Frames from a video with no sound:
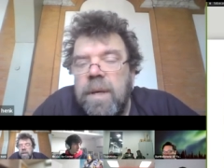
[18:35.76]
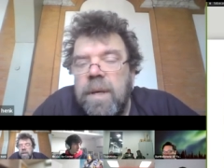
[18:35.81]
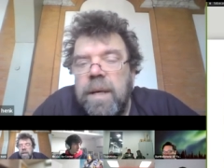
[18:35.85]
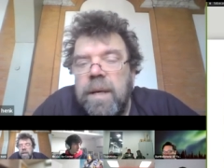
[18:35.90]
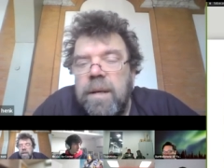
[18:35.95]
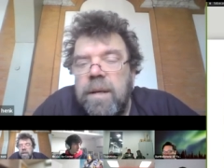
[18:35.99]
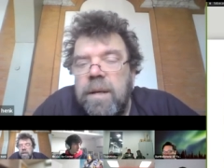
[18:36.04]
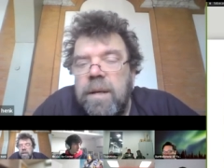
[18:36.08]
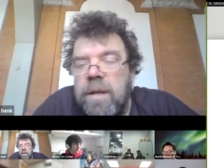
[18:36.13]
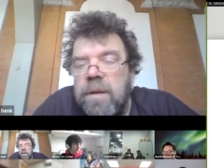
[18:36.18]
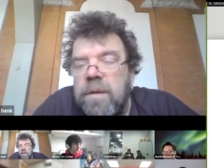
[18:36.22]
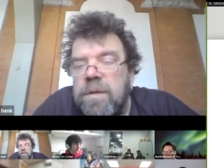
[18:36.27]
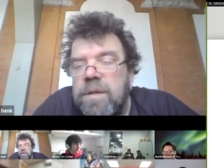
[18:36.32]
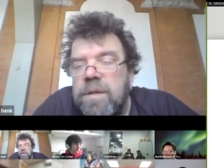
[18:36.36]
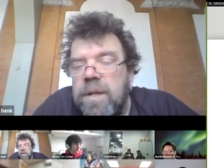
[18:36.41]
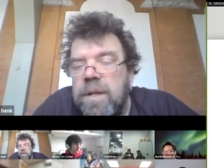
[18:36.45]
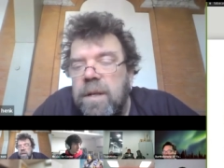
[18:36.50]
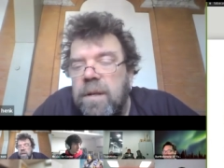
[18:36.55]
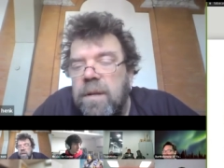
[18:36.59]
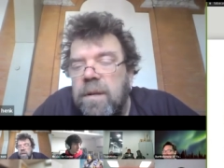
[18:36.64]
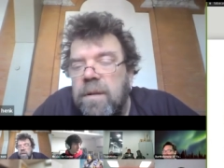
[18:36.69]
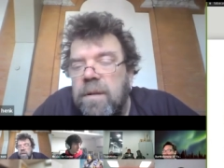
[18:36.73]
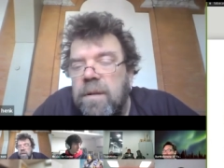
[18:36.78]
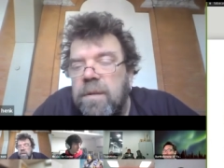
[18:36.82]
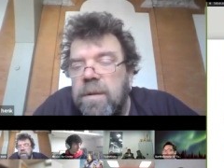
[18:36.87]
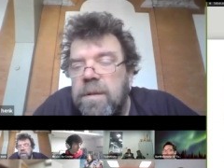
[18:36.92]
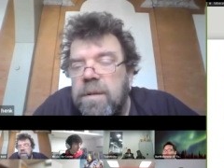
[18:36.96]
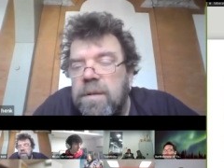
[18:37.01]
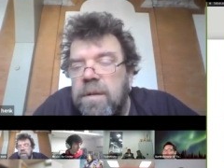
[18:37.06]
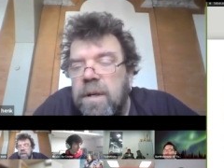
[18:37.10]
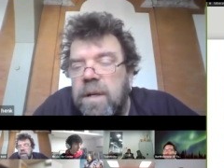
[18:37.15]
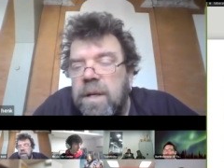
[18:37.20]
And here you see the
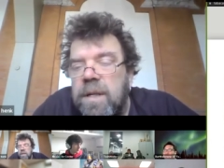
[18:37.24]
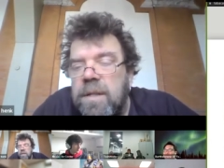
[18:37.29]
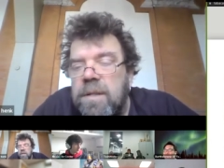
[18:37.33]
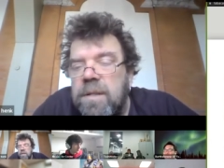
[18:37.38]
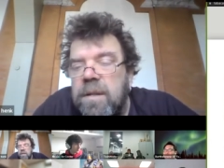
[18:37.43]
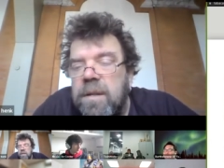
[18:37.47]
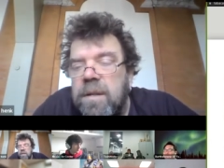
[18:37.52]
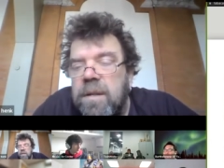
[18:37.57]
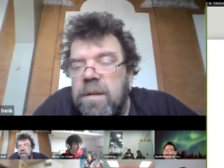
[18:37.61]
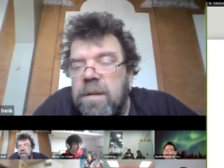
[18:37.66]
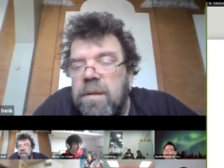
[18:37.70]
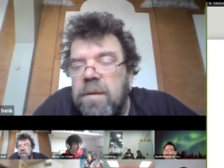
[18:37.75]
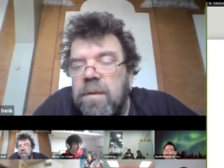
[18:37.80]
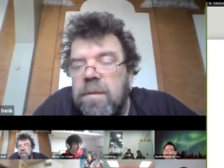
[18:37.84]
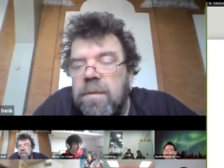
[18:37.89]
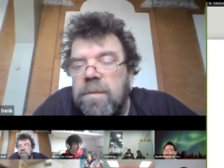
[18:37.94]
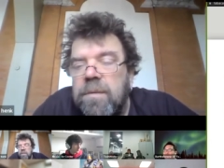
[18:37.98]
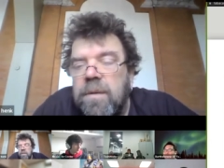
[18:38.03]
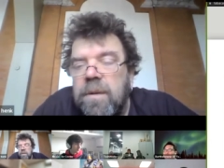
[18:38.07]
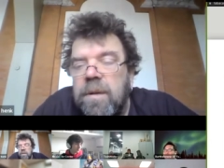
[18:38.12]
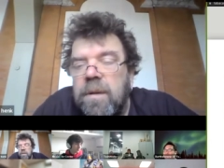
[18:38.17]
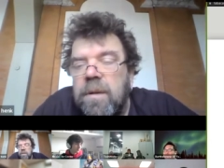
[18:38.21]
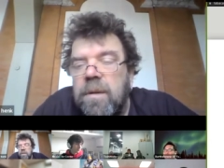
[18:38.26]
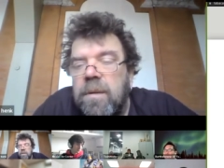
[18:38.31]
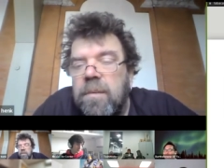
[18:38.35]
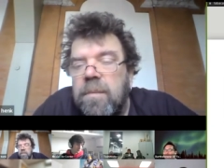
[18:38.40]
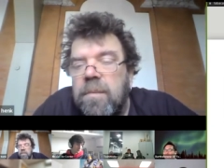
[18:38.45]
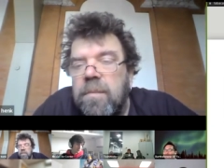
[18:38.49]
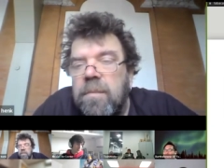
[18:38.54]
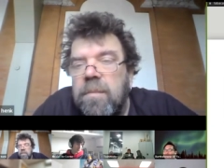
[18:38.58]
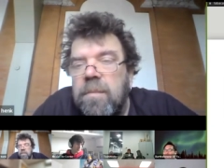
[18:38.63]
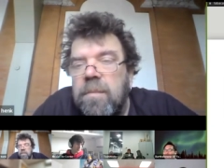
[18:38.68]
translation of the